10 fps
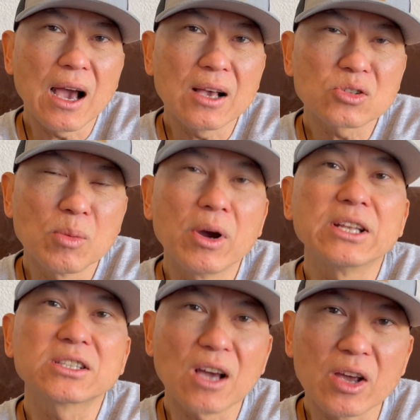So I'm going
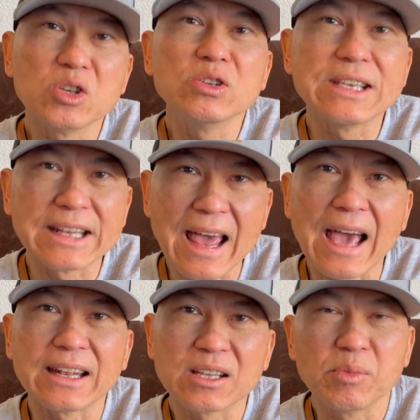to start using
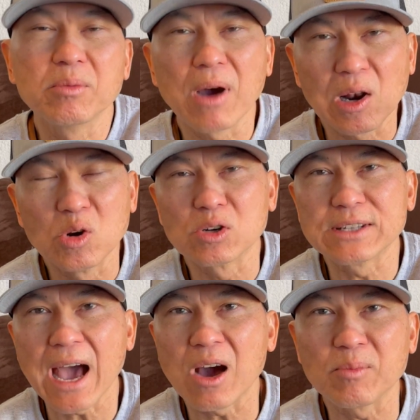that to bring my lures
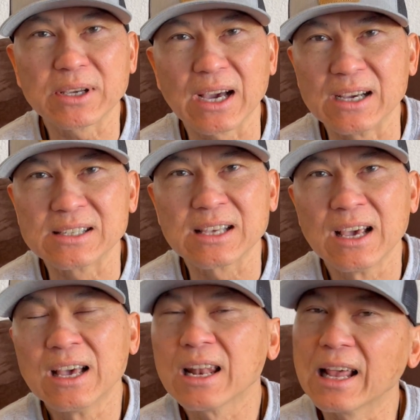down because,
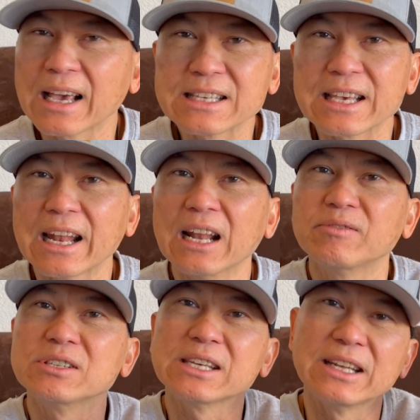like I said, I
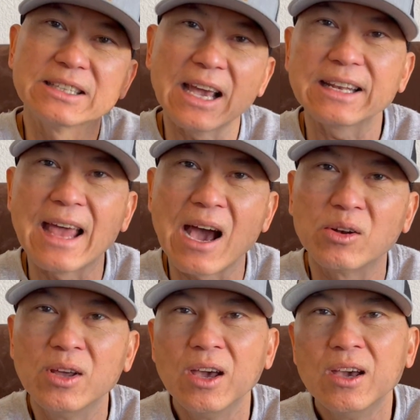love to see the
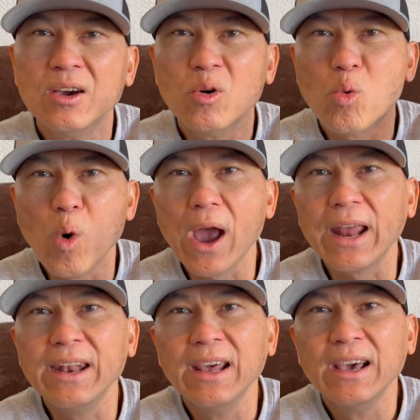takedown.
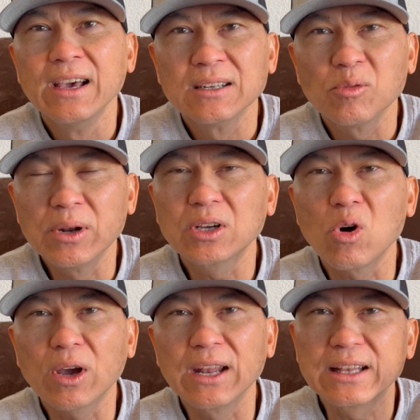When the
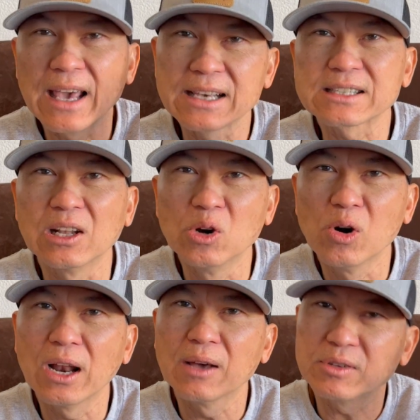kokanee takes the
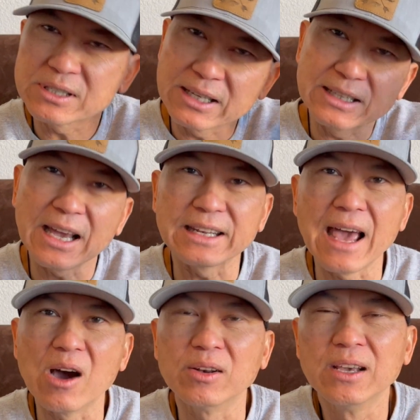lure, I love to see the
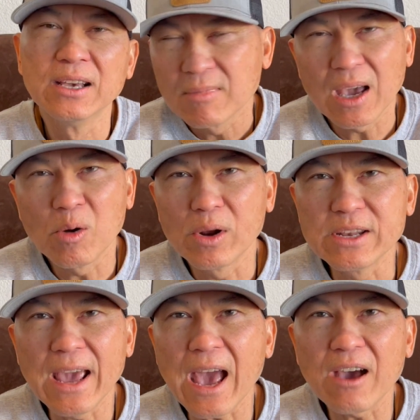takedown. And when
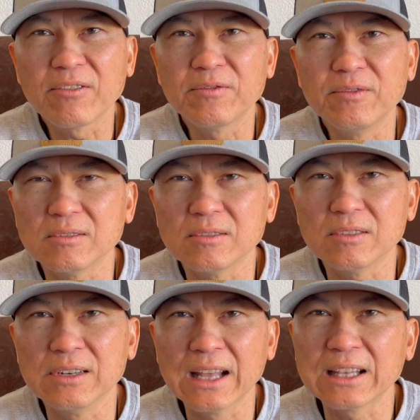you have
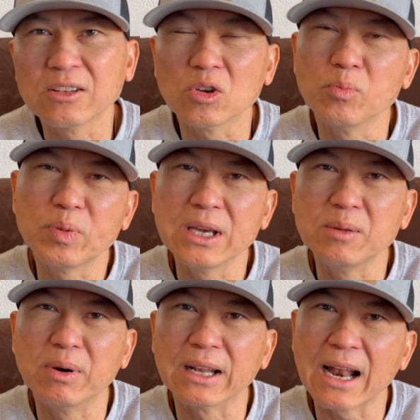nothing to
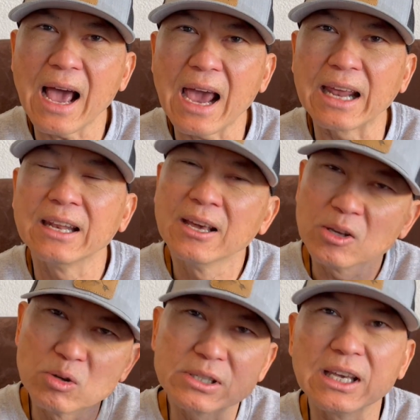impede but a line,
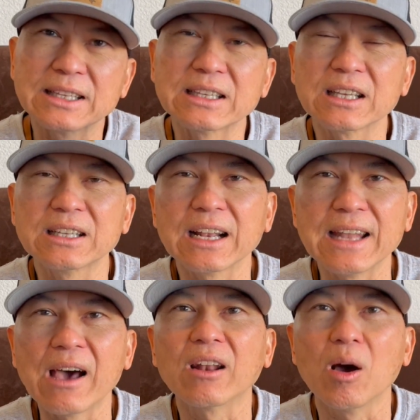you'll see the
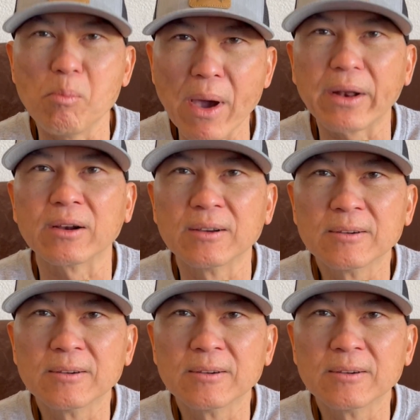takedown a lot better